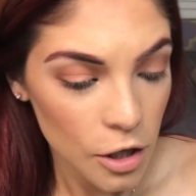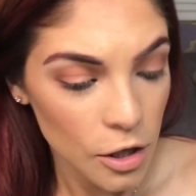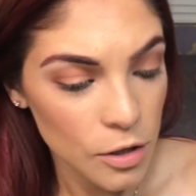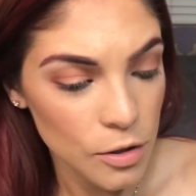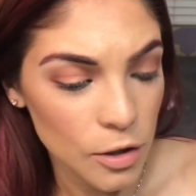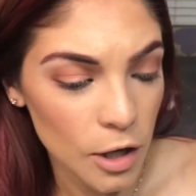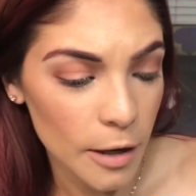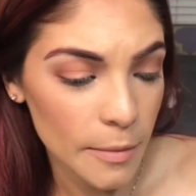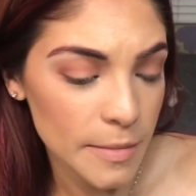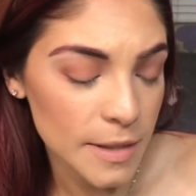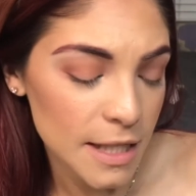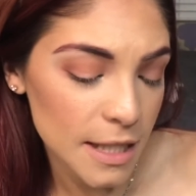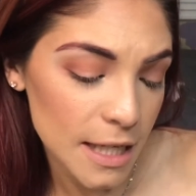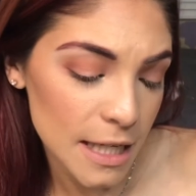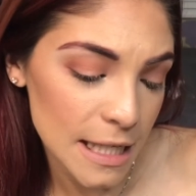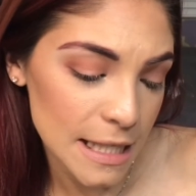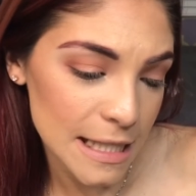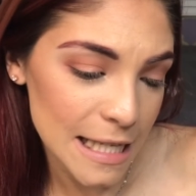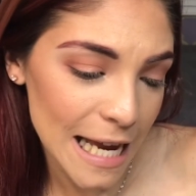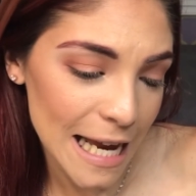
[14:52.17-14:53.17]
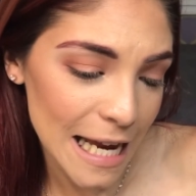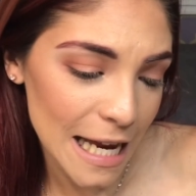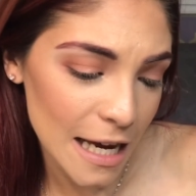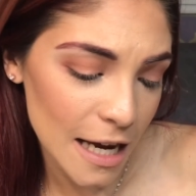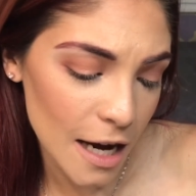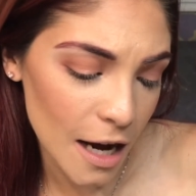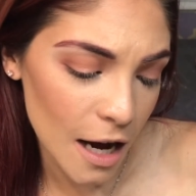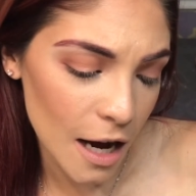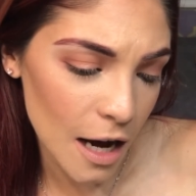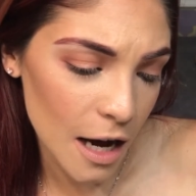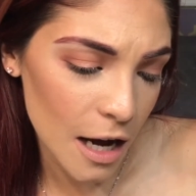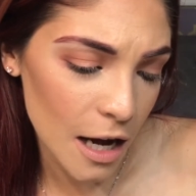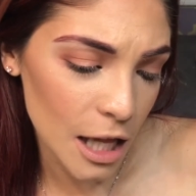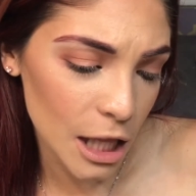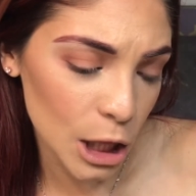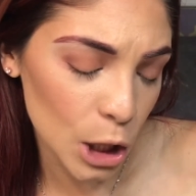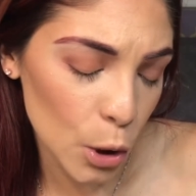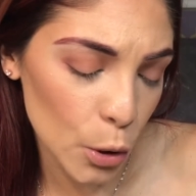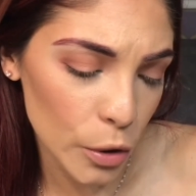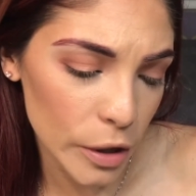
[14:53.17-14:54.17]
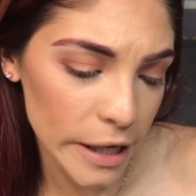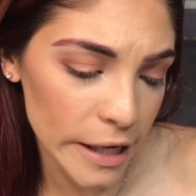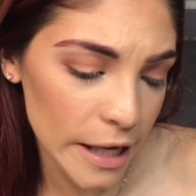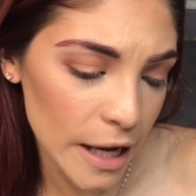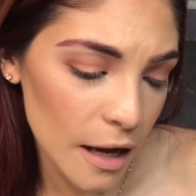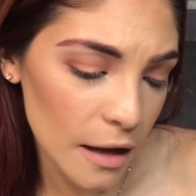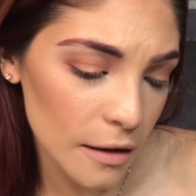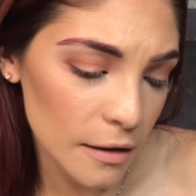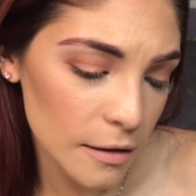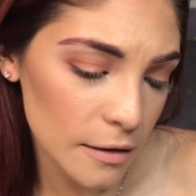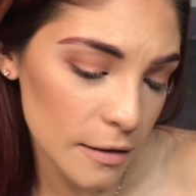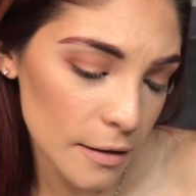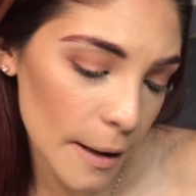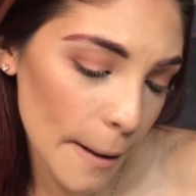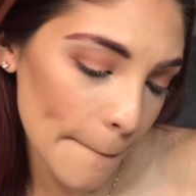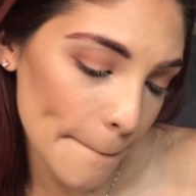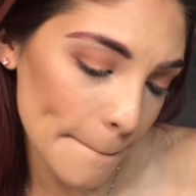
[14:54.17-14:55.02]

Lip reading: So I'm gonna take L'Oreal